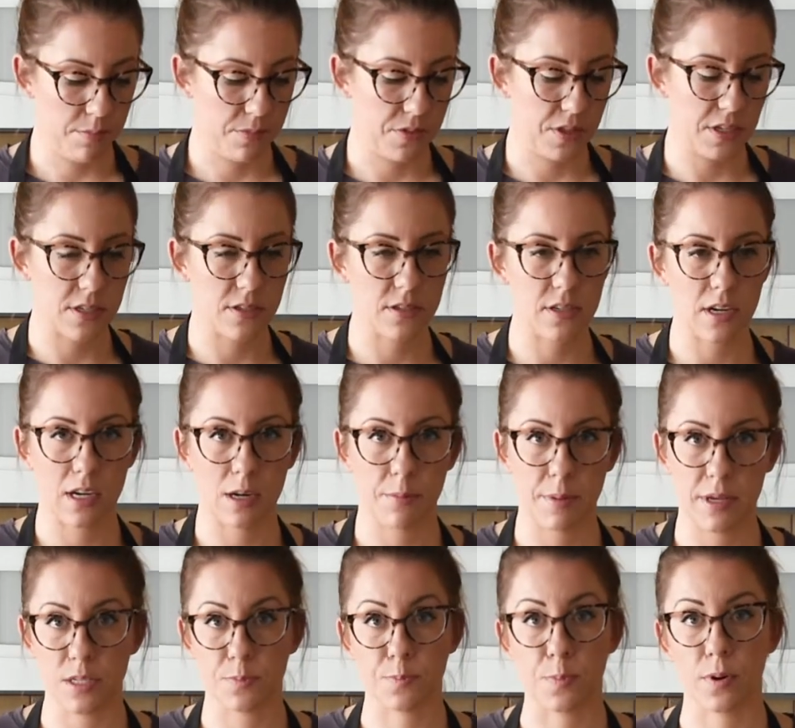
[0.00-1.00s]
This is not going to
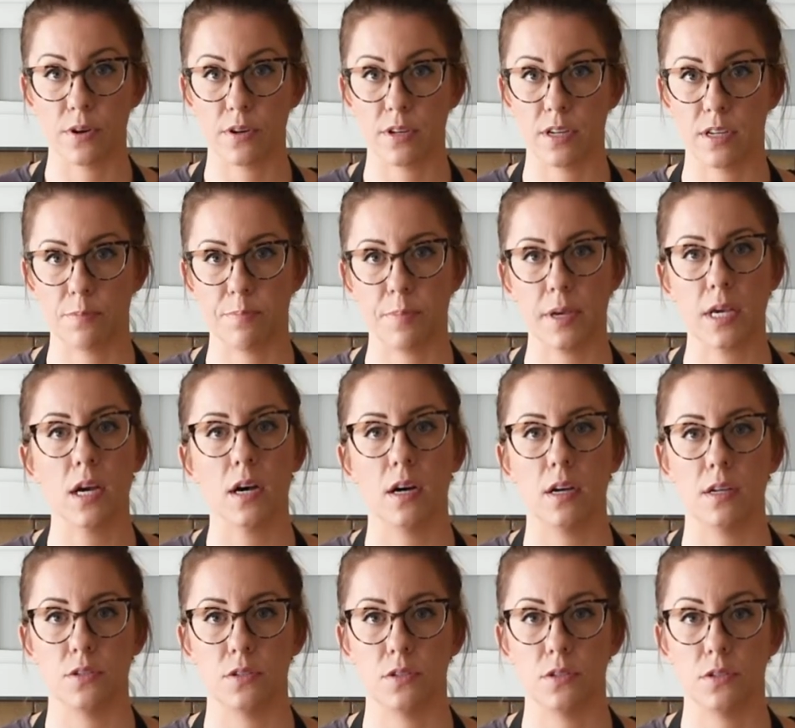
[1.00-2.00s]
be as pertinent
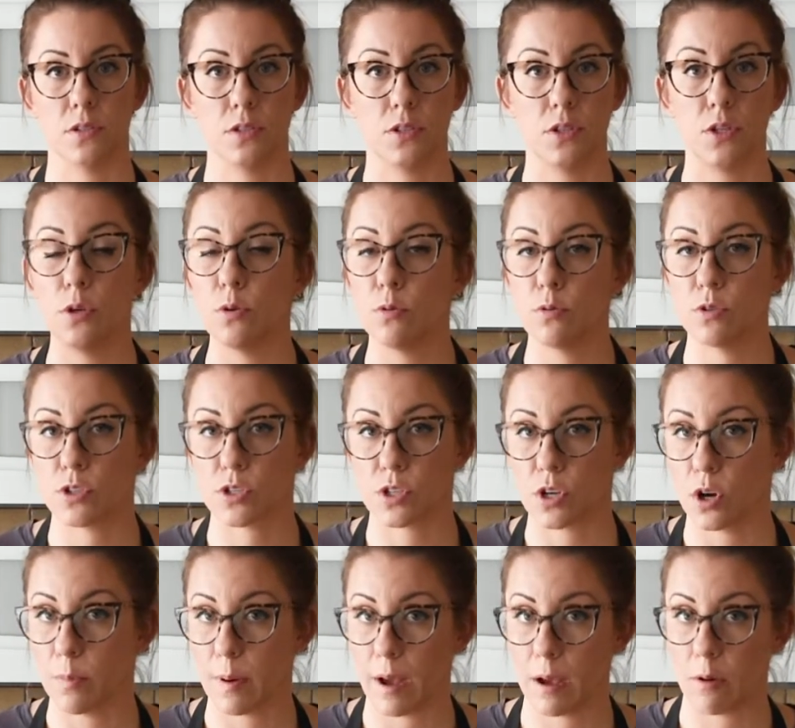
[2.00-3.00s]
because you just
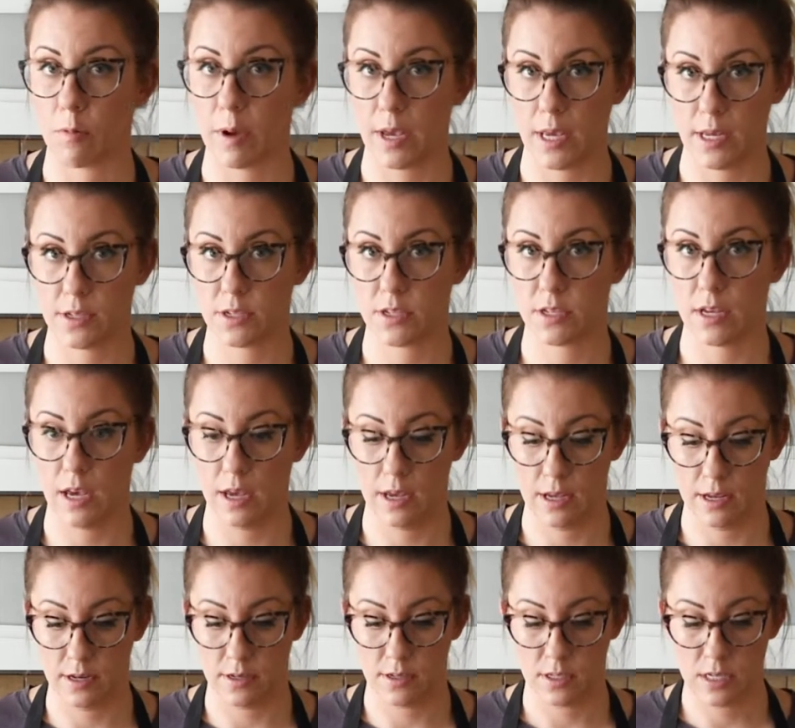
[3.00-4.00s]
go by weight.
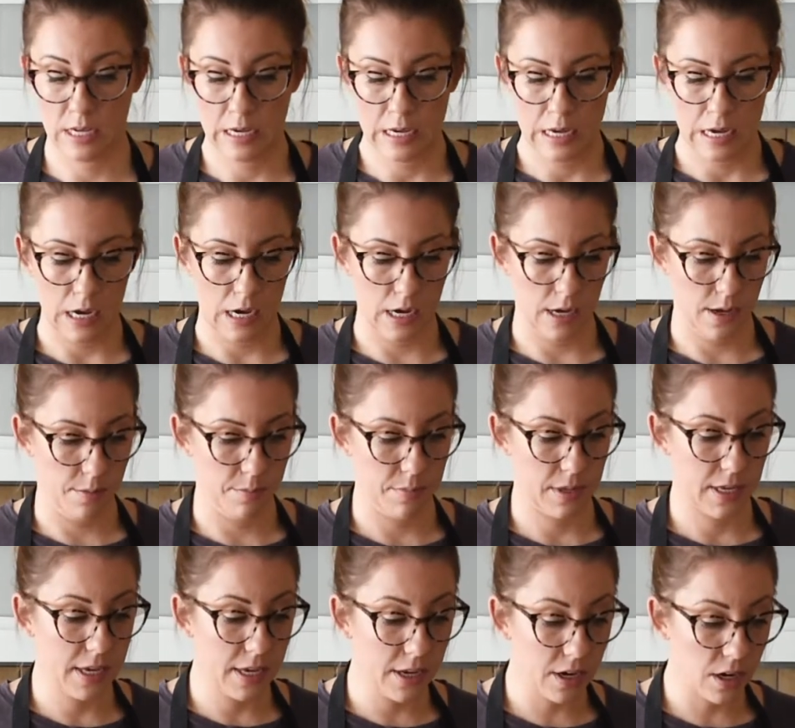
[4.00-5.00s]
And
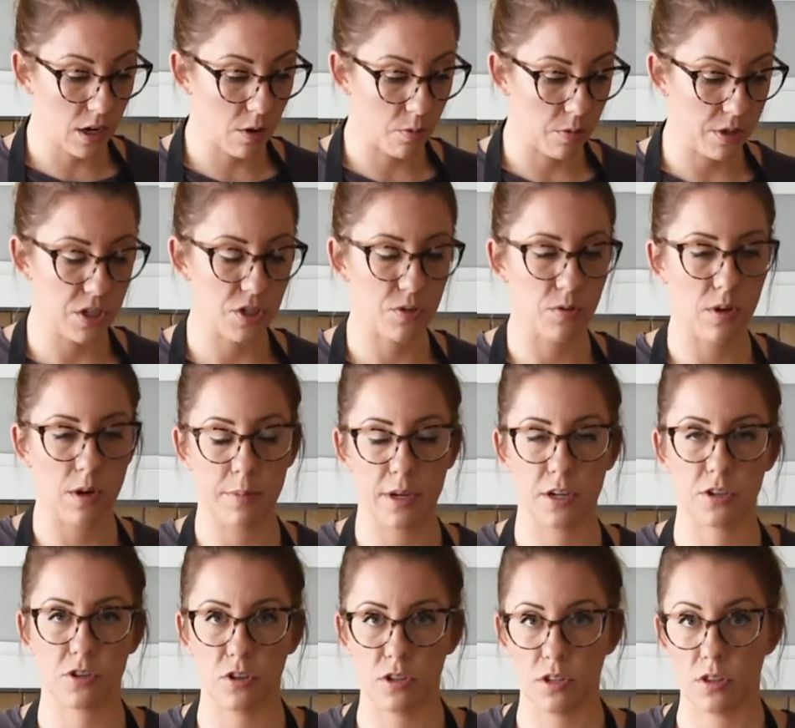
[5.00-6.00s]
here we just want to make
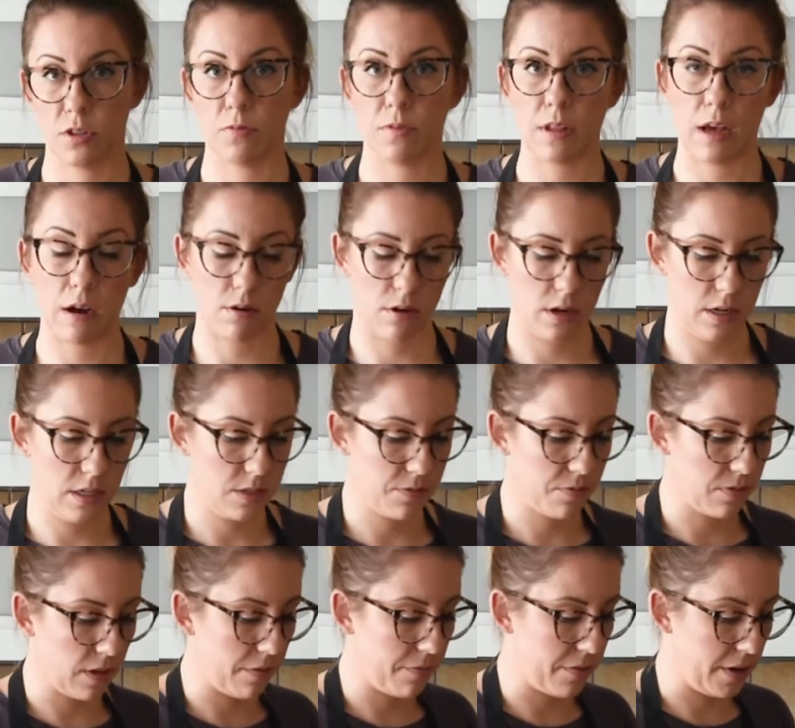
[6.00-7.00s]
sure that the flour is
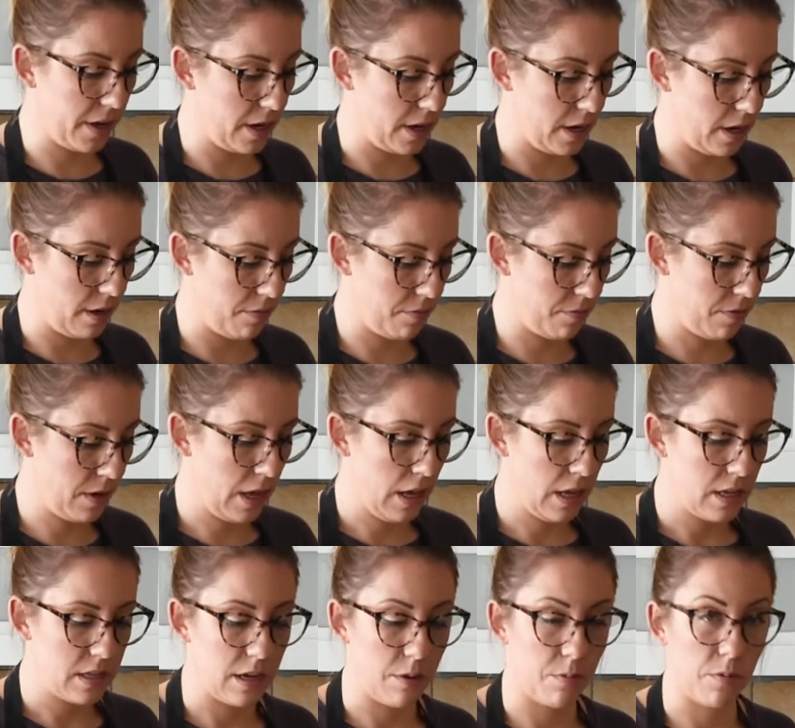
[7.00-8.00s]
fluffy enough
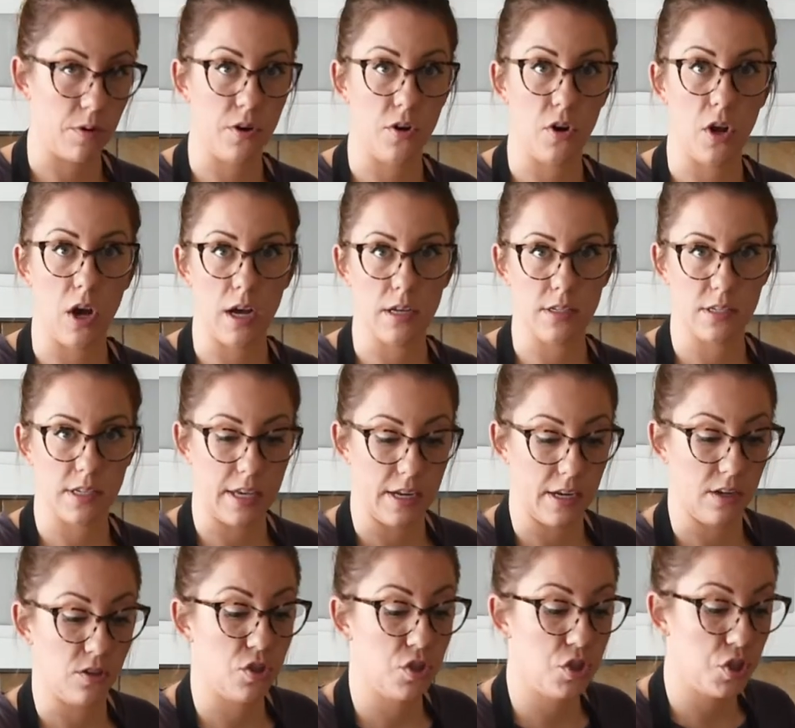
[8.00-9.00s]
that we're not
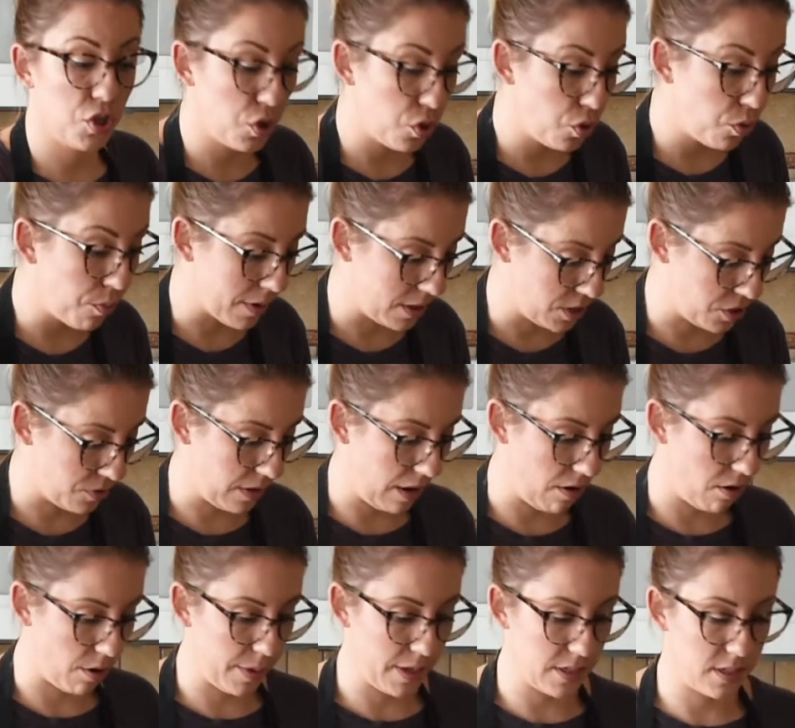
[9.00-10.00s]
getting too much
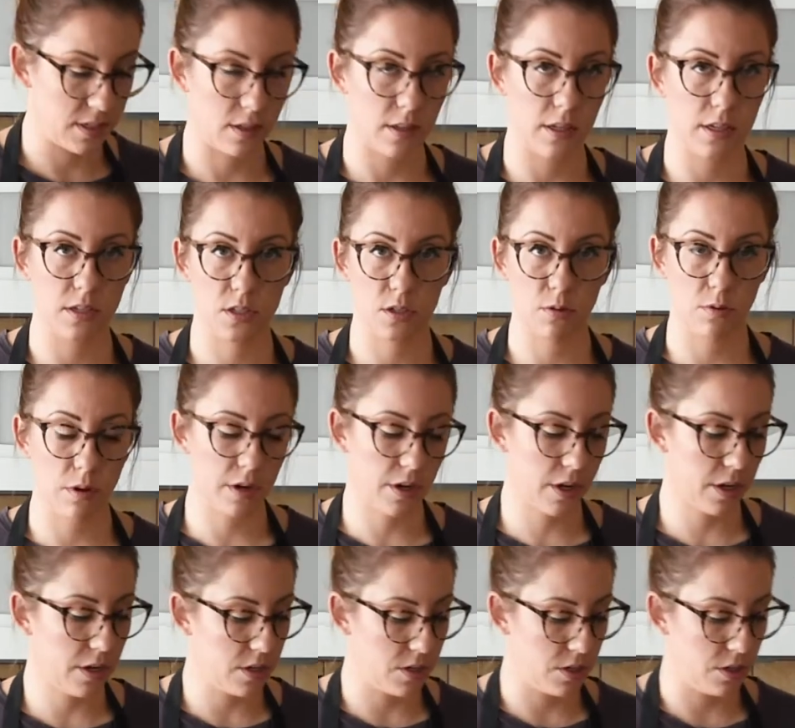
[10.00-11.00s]
flour, basically. So what you're
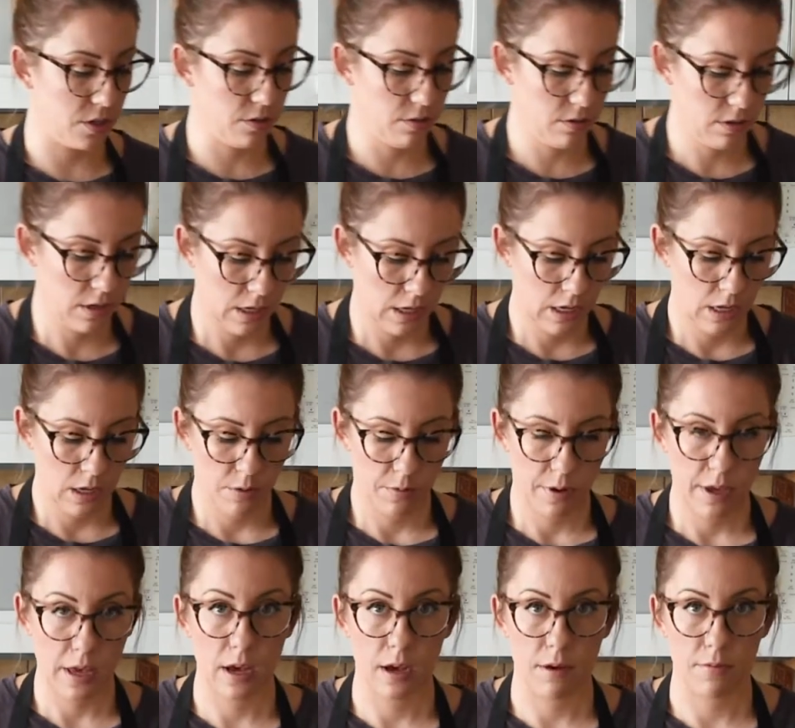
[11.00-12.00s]
going to do,
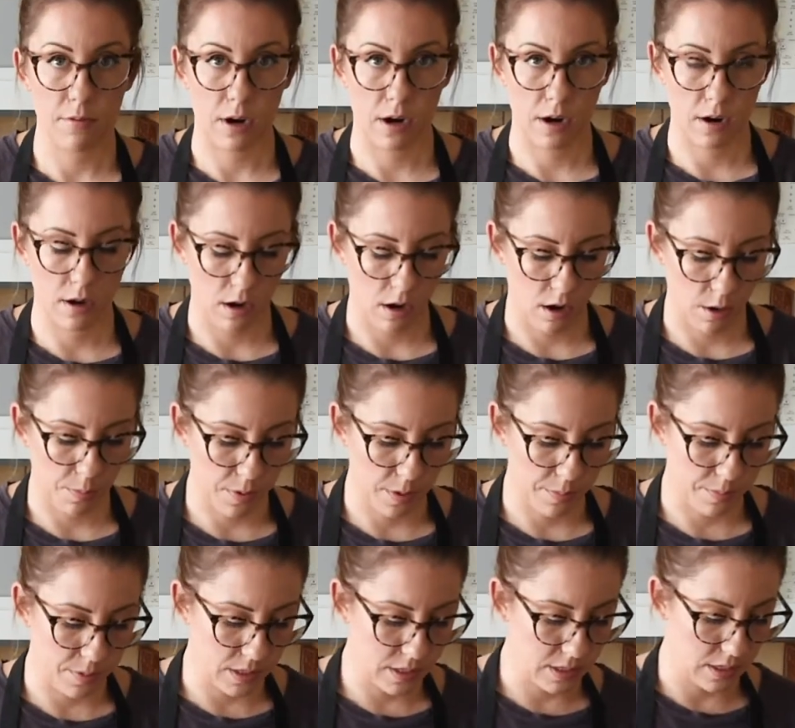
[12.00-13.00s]
we have our
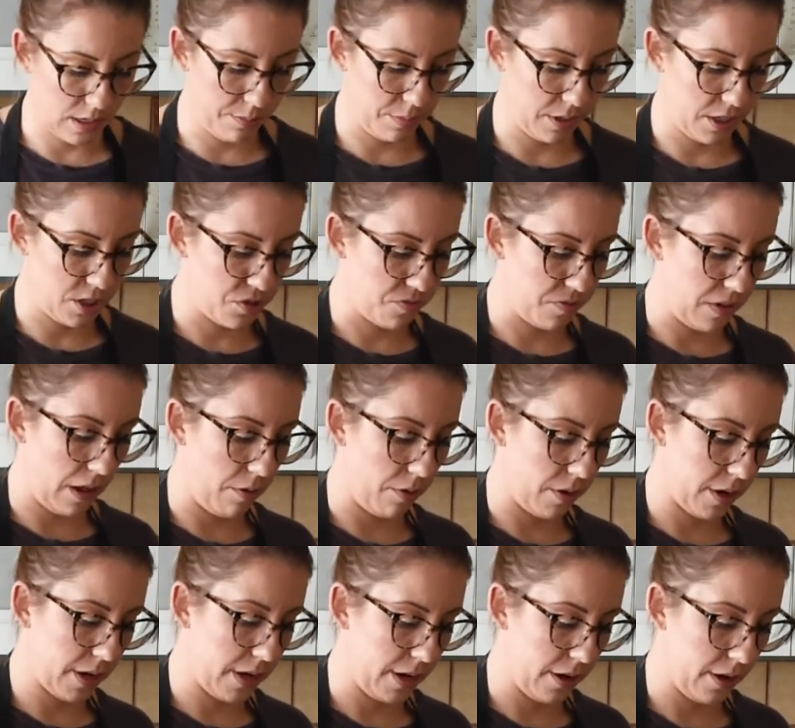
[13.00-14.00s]
all-purpose unbleached
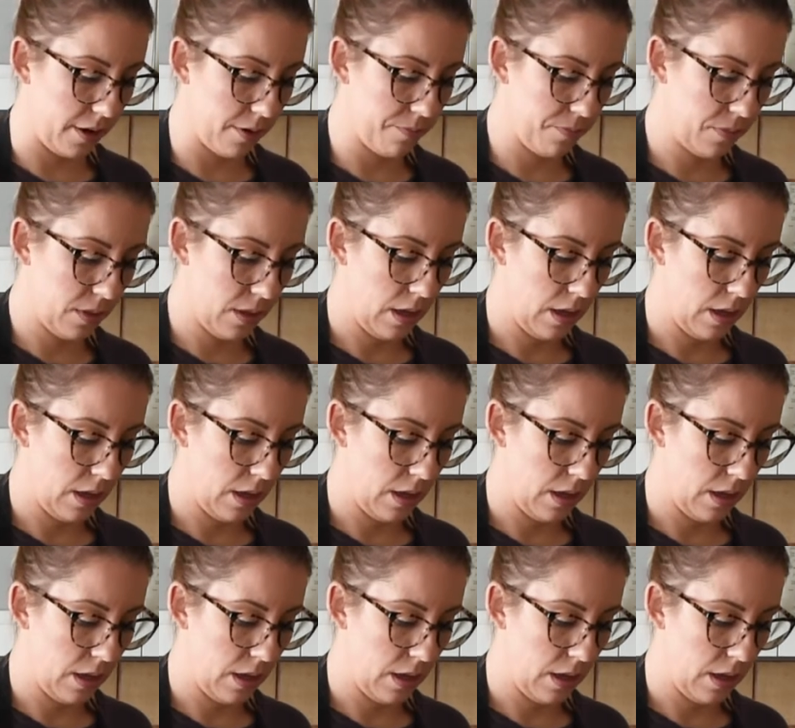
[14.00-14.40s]
flour here.